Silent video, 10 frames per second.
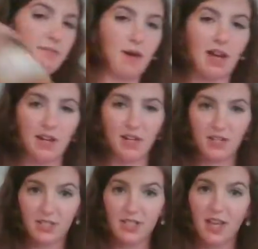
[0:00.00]

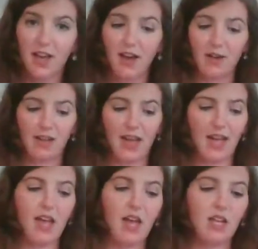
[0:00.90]
butters.
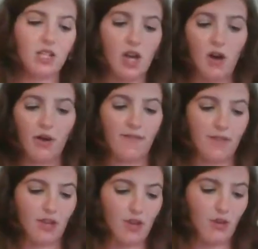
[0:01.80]
Okay, so if
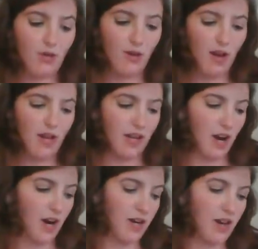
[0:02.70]
you
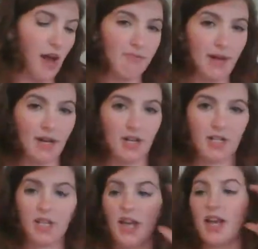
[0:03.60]
are nut
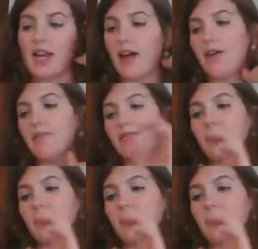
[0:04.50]
butters, now
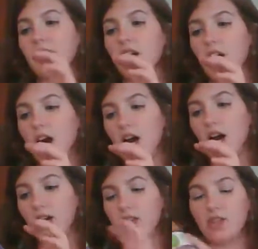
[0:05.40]

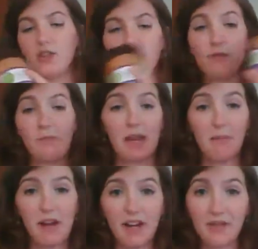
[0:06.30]
you can do peanut
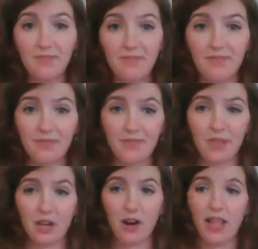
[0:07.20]
butter.
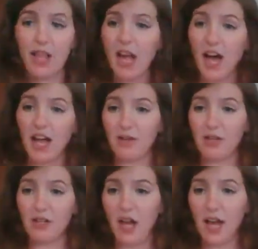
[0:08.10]
All right, I know a
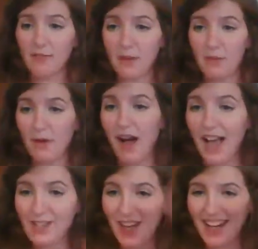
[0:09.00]
lot of people. Hi,
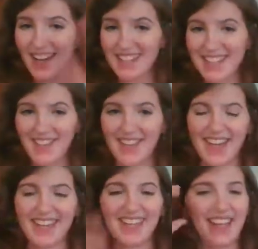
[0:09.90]
John, and hi,
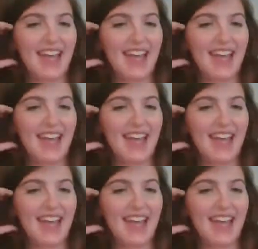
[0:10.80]
Steven.